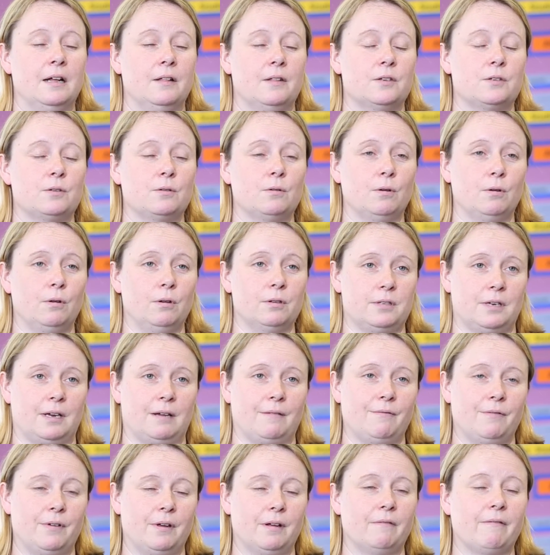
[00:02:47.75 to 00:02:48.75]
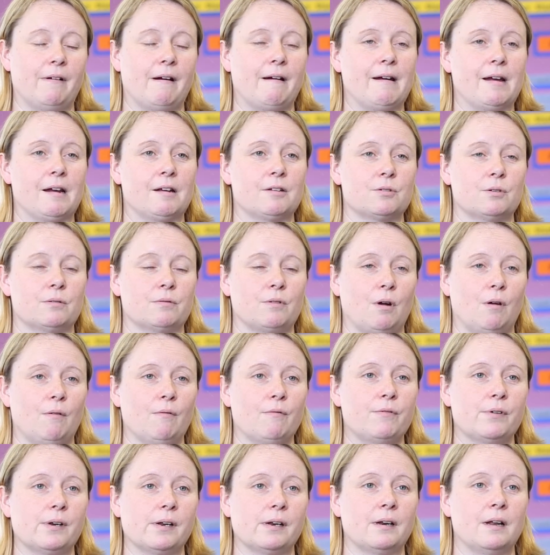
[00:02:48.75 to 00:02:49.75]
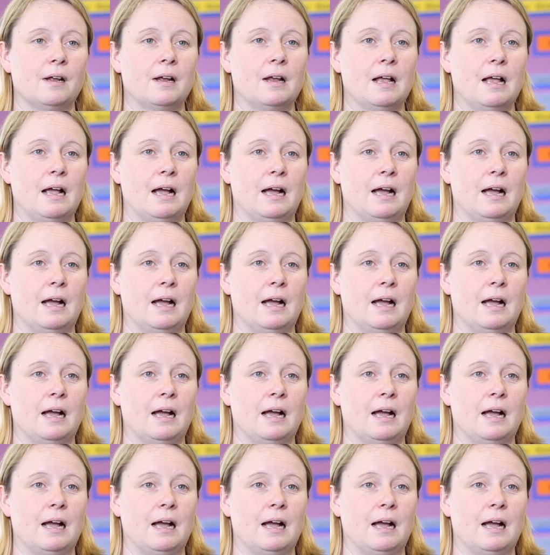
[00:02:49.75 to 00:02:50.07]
The school also can feel very sort of confident